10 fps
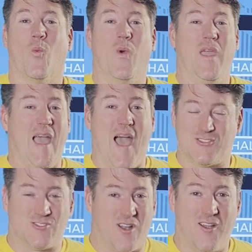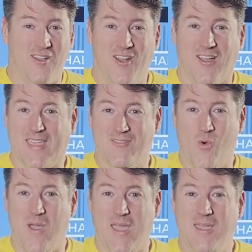We started a
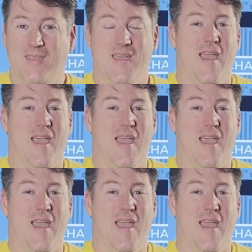giveaway